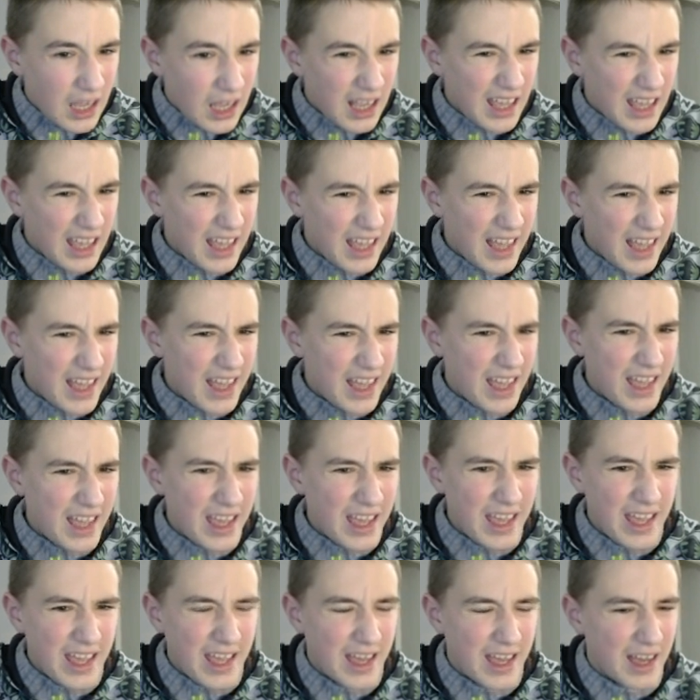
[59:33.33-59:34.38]

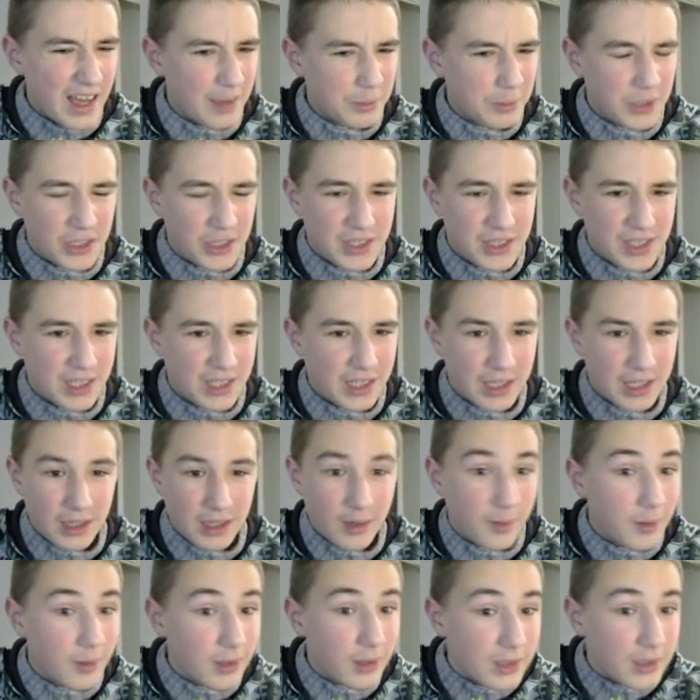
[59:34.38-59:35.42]
eh, I'm just thinking
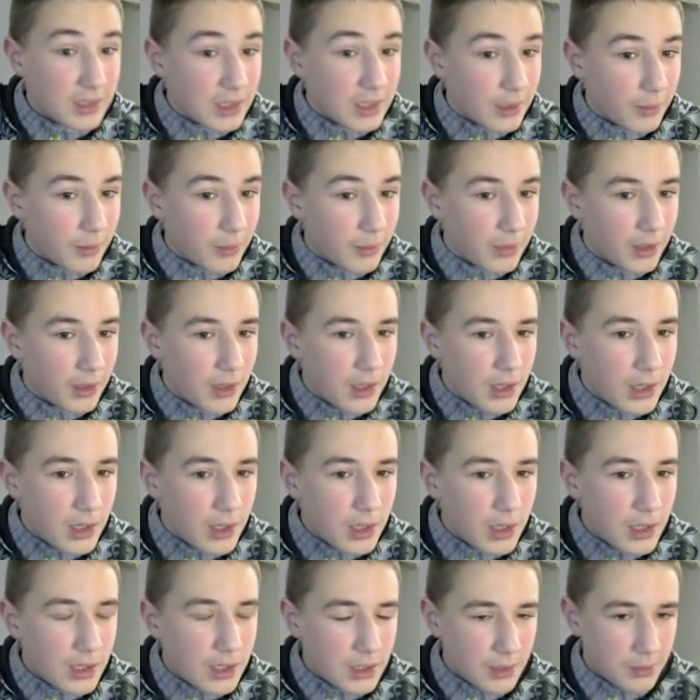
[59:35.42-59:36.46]
about some
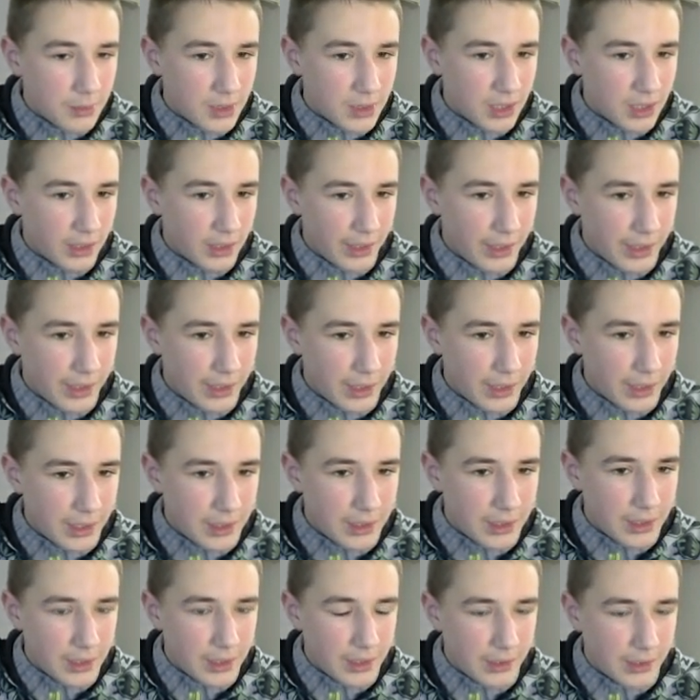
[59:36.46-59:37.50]
something like
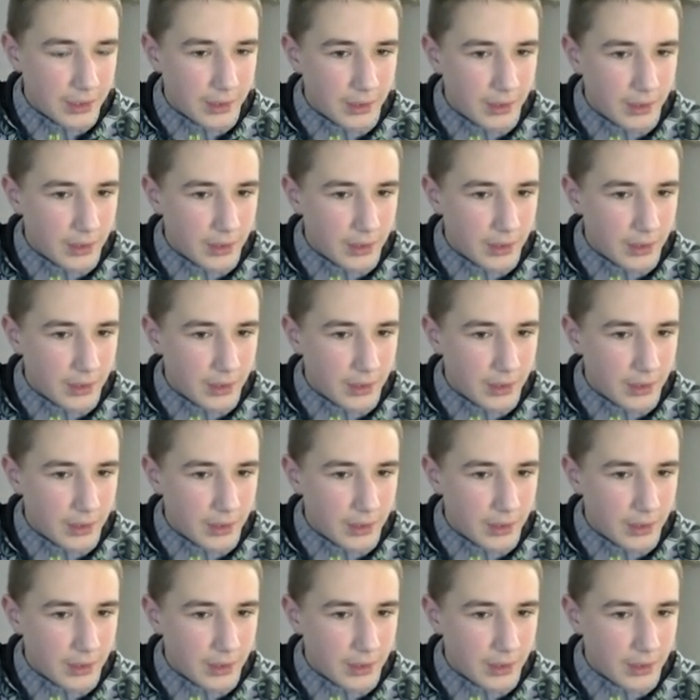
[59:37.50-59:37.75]
knight